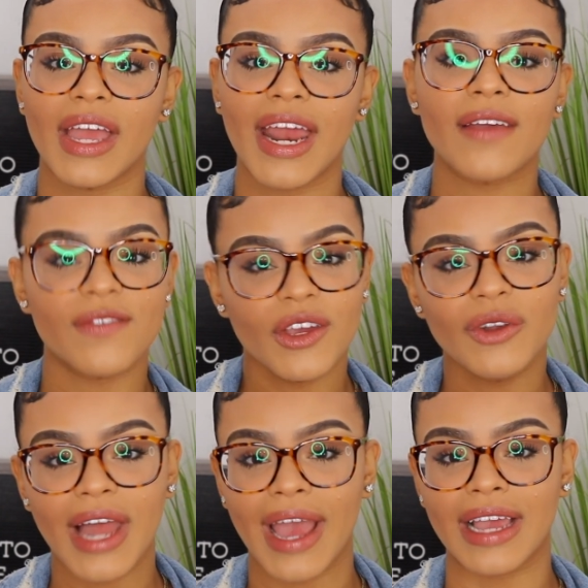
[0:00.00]
And I
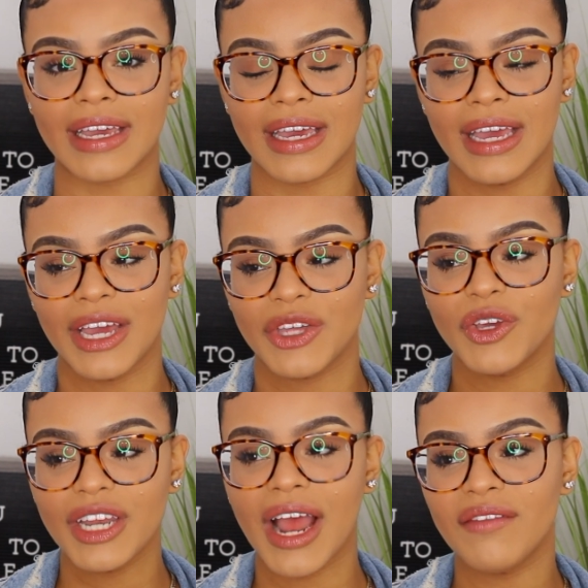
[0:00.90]
feel like
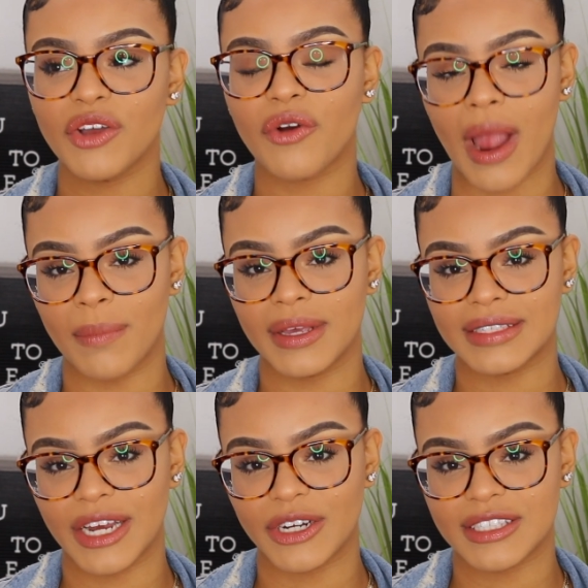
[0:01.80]
you can have the
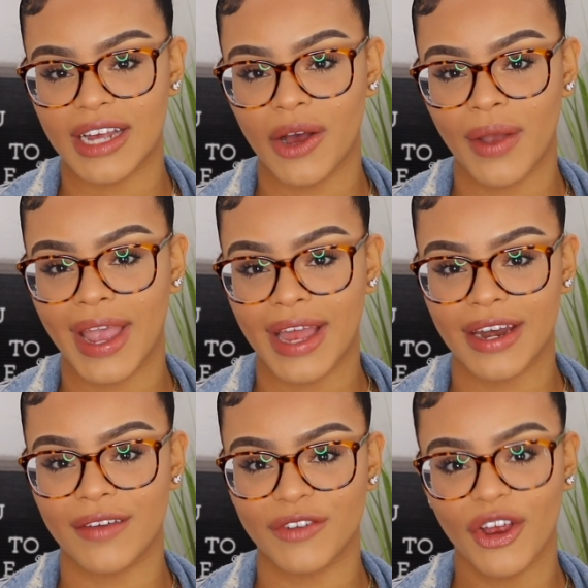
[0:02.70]
crappiest hairstyle, and
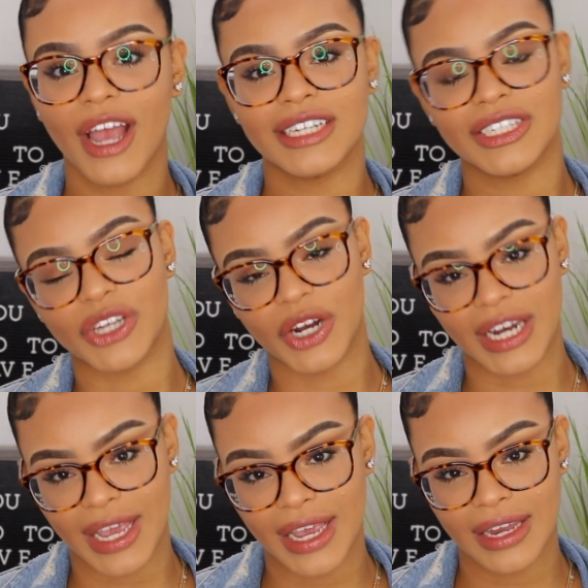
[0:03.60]
if your edges are
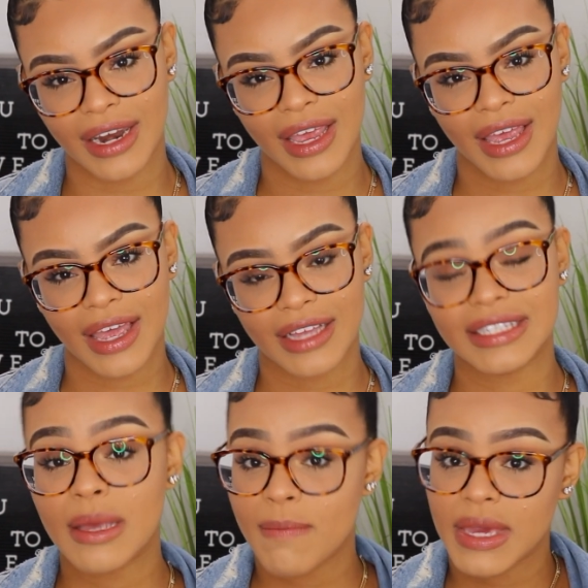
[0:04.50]
laid,
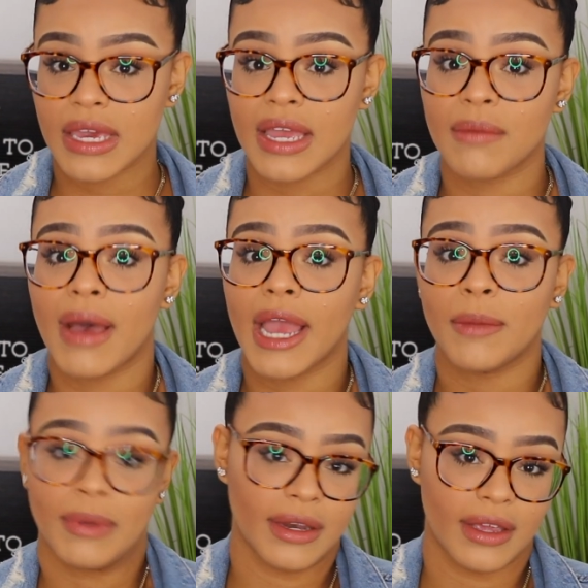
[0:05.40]
to me, in my
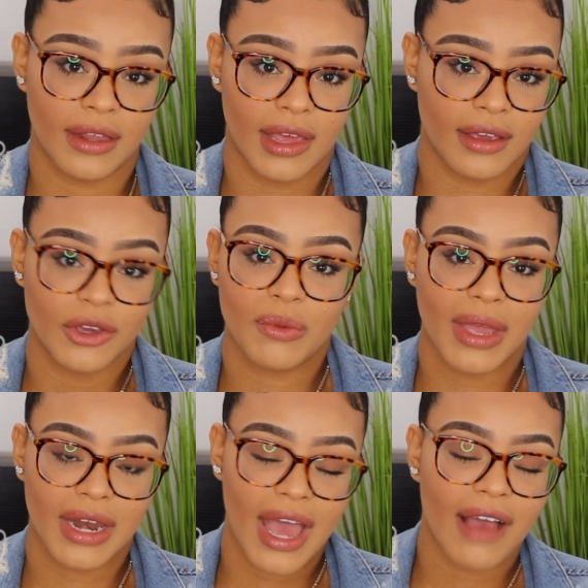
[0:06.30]
opinion, like you
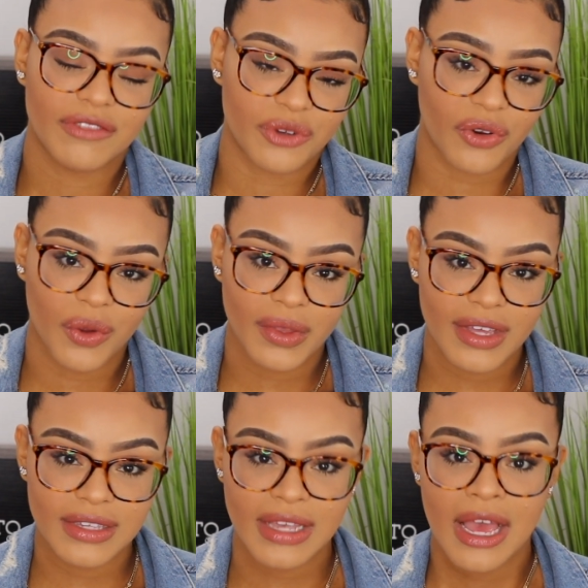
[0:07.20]
may not have to agree with
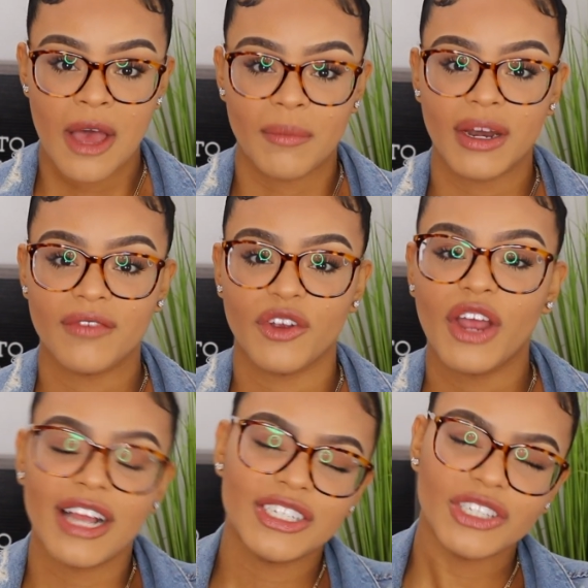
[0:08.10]
this, but if your
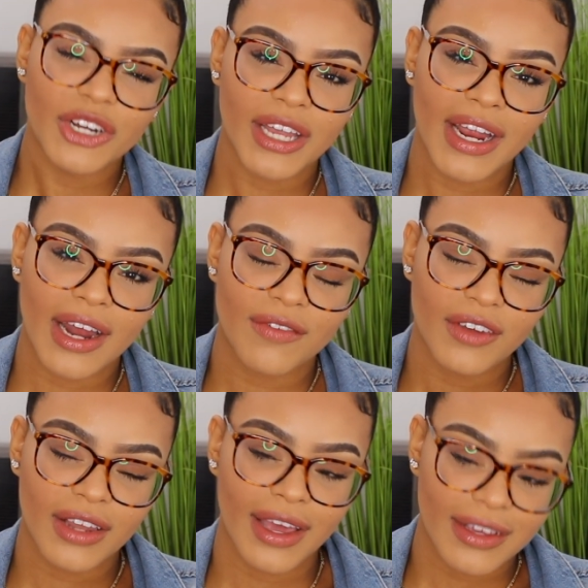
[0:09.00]
edges are laid, I
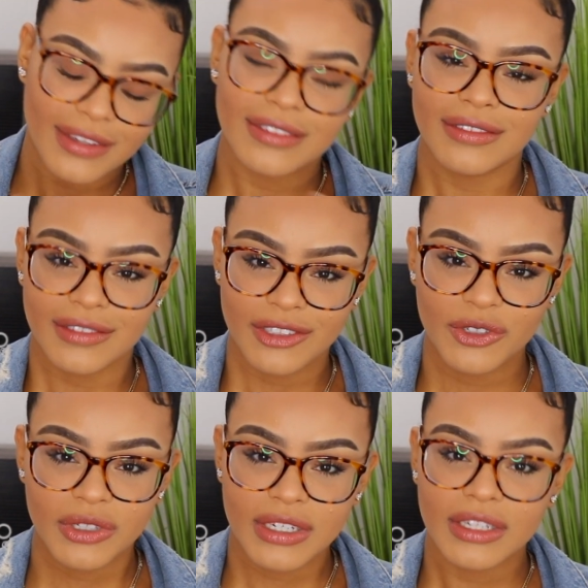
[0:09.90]
feel like
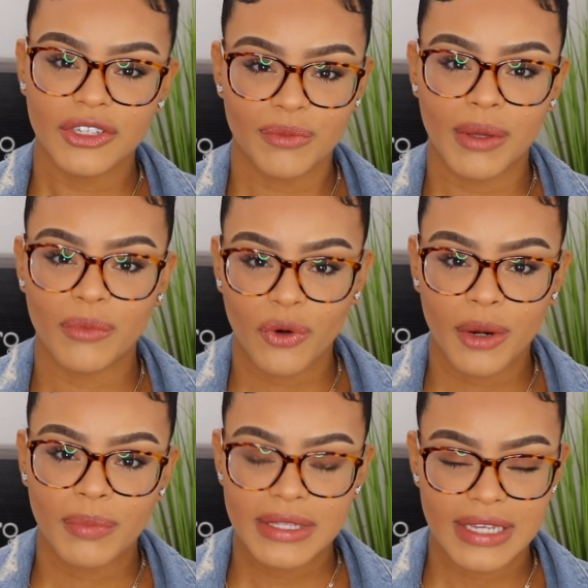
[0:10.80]
you look a little bit
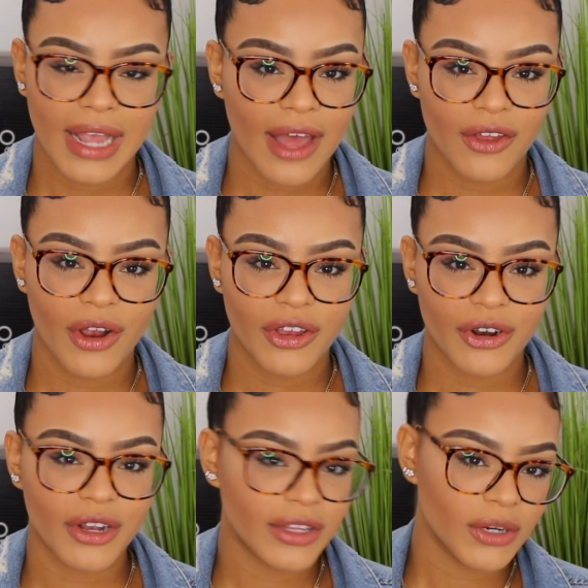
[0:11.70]
more put together and
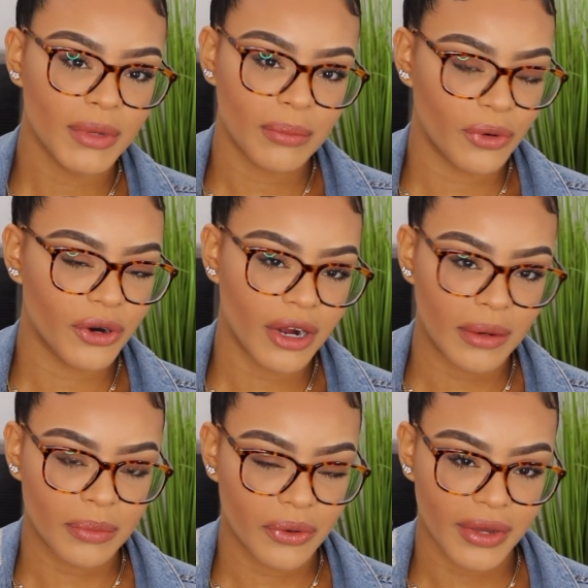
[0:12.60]
you're a little bit more
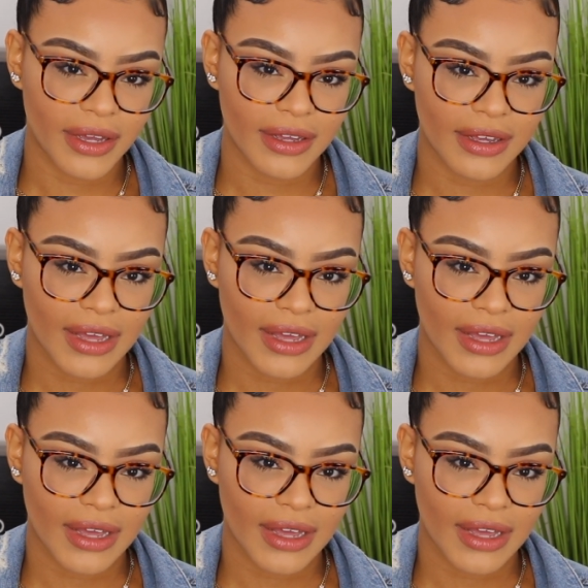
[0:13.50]
on point.